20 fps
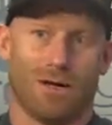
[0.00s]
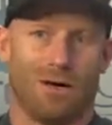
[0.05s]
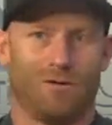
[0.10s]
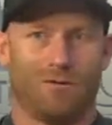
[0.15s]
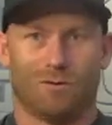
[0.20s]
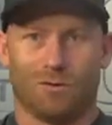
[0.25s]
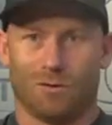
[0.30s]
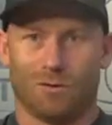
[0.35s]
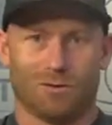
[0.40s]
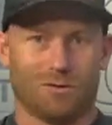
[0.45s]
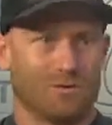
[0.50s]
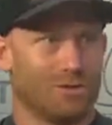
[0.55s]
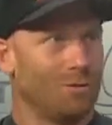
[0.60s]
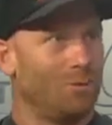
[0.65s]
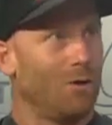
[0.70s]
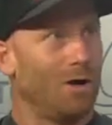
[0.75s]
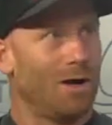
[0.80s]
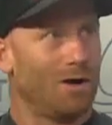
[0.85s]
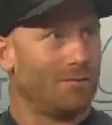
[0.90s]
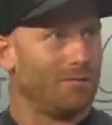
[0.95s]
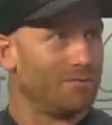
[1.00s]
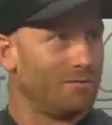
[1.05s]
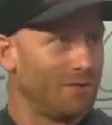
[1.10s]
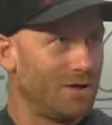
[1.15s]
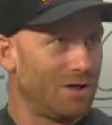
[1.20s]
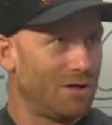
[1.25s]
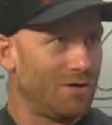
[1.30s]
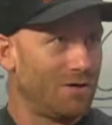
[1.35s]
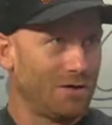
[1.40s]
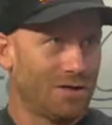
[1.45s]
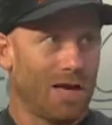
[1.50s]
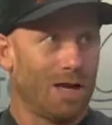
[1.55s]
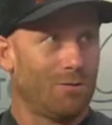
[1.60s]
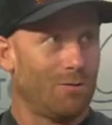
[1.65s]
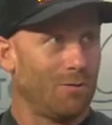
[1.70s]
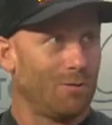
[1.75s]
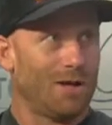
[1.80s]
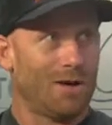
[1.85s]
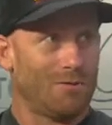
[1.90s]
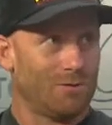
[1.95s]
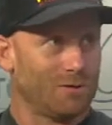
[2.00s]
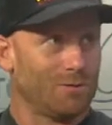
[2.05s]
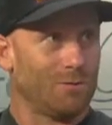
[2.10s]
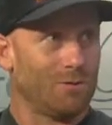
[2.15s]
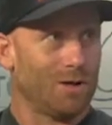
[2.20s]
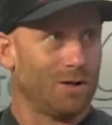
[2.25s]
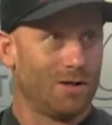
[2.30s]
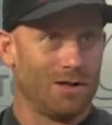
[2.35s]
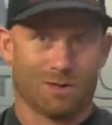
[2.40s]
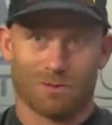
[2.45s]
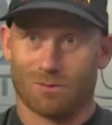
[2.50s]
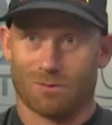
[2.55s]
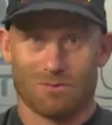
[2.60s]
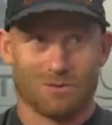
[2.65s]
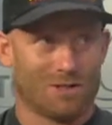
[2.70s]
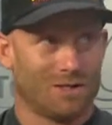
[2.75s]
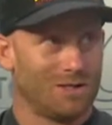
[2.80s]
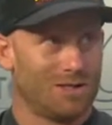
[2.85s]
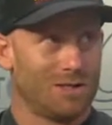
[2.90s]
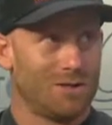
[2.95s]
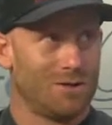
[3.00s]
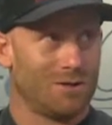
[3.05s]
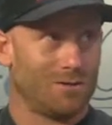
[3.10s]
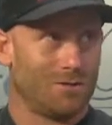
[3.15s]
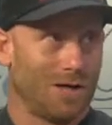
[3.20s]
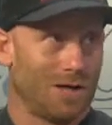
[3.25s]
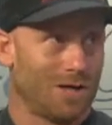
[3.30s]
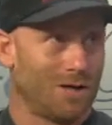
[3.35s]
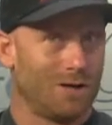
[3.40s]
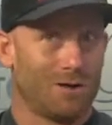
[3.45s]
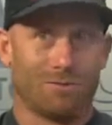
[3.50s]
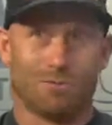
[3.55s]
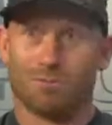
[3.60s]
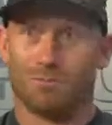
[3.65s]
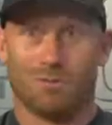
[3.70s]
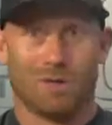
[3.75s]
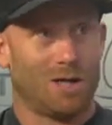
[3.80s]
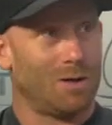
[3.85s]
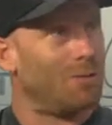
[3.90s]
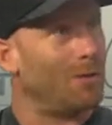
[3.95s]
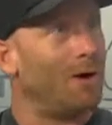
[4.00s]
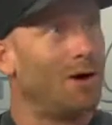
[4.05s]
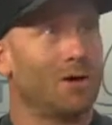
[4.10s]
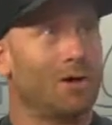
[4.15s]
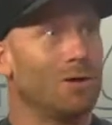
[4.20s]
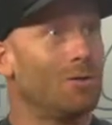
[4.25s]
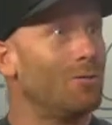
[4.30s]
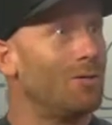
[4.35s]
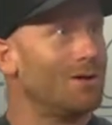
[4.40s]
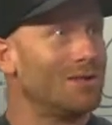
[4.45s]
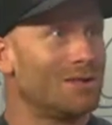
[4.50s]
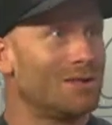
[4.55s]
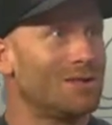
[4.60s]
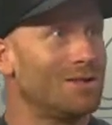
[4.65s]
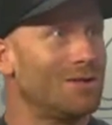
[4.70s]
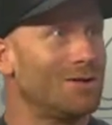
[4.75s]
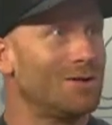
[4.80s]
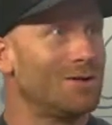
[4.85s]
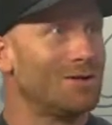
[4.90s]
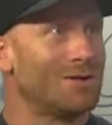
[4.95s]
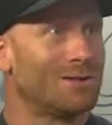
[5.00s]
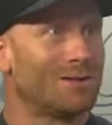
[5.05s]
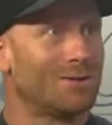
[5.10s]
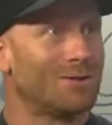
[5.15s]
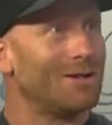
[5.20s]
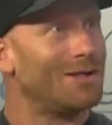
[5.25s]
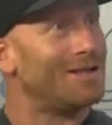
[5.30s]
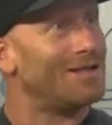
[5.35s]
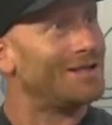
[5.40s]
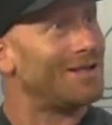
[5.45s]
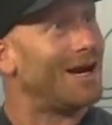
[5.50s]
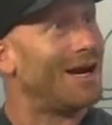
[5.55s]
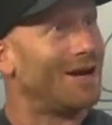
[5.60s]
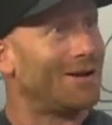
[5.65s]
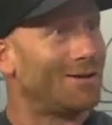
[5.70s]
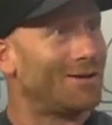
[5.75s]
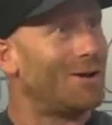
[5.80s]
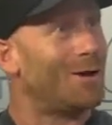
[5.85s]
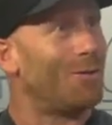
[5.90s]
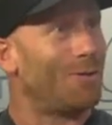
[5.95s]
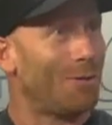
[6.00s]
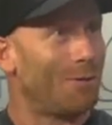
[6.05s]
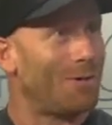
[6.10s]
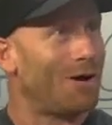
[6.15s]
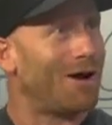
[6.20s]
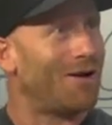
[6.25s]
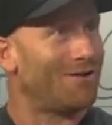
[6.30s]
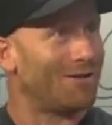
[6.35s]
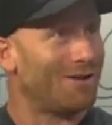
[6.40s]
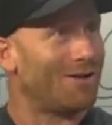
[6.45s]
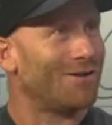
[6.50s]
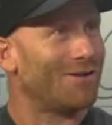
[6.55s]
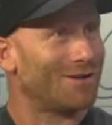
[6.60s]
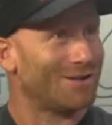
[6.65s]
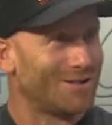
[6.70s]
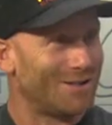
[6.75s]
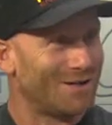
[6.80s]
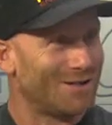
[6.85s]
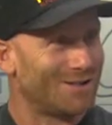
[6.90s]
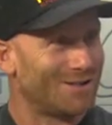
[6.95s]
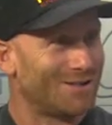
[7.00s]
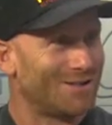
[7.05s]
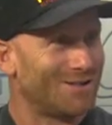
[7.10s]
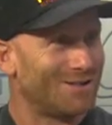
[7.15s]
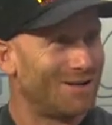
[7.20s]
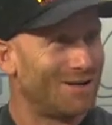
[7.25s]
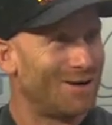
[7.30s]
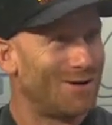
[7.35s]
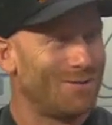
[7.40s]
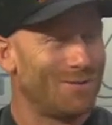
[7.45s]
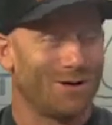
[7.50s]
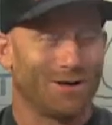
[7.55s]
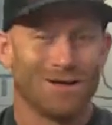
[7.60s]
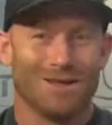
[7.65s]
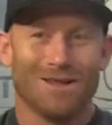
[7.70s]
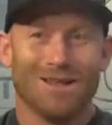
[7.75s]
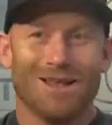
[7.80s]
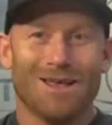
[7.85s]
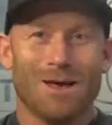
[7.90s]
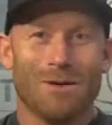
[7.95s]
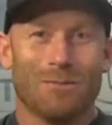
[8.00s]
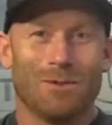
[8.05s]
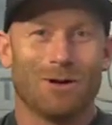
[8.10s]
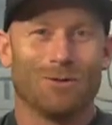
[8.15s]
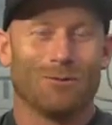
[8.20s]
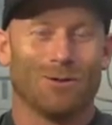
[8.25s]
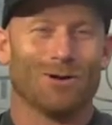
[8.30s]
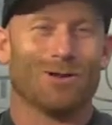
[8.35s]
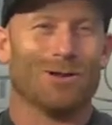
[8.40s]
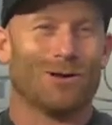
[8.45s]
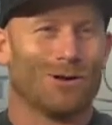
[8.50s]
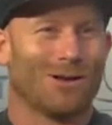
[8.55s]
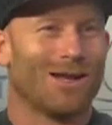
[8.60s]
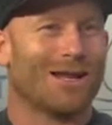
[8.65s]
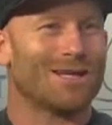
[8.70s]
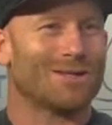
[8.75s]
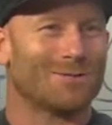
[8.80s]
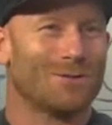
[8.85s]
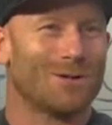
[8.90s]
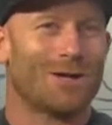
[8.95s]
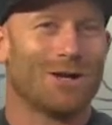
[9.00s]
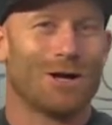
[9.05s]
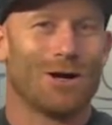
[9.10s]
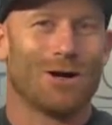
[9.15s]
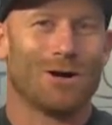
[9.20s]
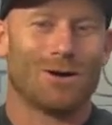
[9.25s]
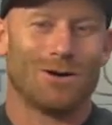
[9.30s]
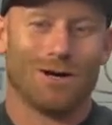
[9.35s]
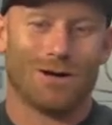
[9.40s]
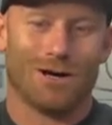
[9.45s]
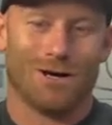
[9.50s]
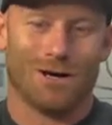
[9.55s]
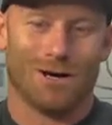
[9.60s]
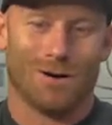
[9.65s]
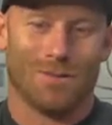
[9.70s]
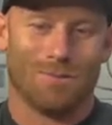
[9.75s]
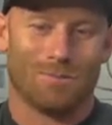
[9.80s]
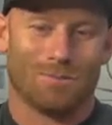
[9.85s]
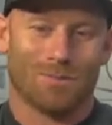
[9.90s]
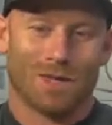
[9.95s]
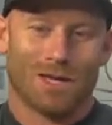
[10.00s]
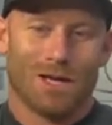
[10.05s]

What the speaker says: Florence was a 1. Okay, well that was a 1. This one was a 2. Like we could probably do 1s and 2s, 3s. I don't know. We'll probably have another discussion, Yeah. But we're learning as we go.